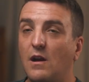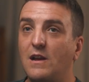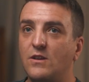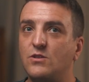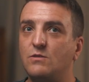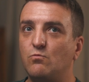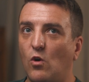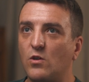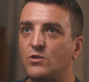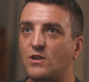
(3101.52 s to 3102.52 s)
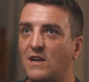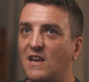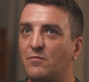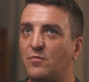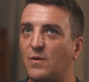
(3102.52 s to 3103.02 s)
I literally watched a
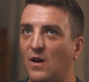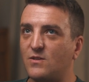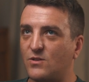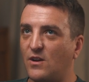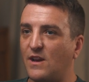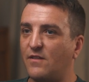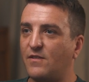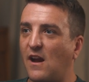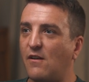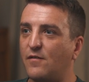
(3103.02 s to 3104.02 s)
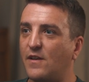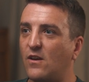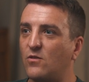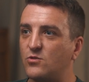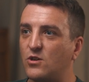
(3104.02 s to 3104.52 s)
clip last night of Gary
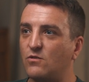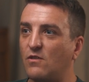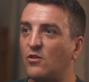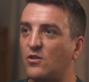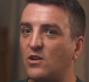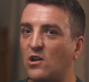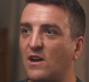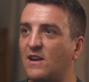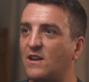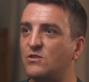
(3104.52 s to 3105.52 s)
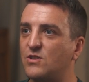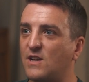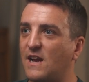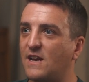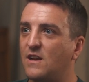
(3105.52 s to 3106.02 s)
Vee on Joe Rogan, like literally
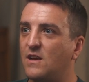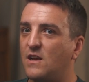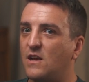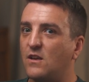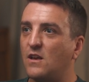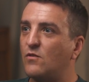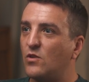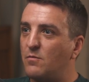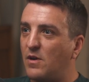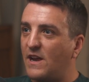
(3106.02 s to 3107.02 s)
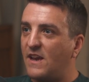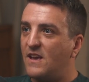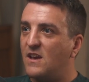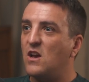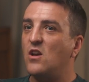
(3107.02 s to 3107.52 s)
saying, you haven't got any
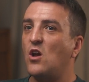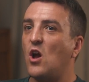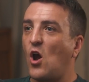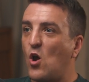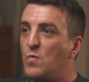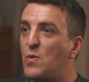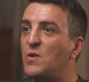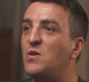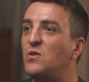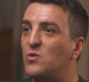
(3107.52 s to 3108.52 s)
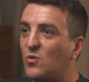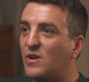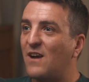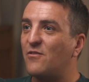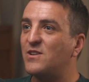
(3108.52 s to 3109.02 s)
money, open your
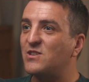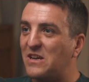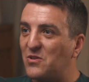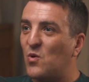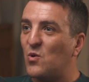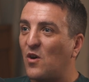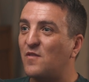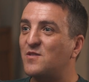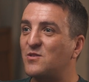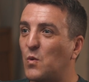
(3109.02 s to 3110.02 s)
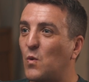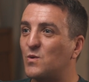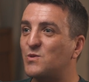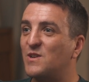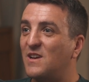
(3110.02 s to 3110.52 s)
garage and your loft
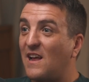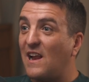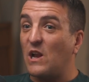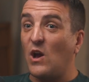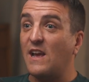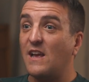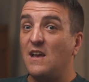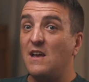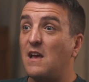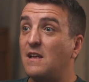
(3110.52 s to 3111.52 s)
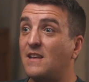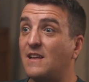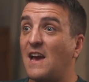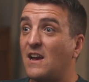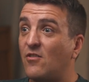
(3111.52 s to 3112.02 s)
doors and like,
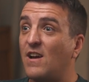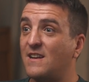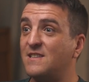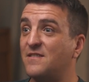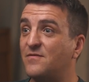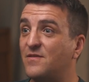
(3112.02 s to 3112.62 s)
get creative.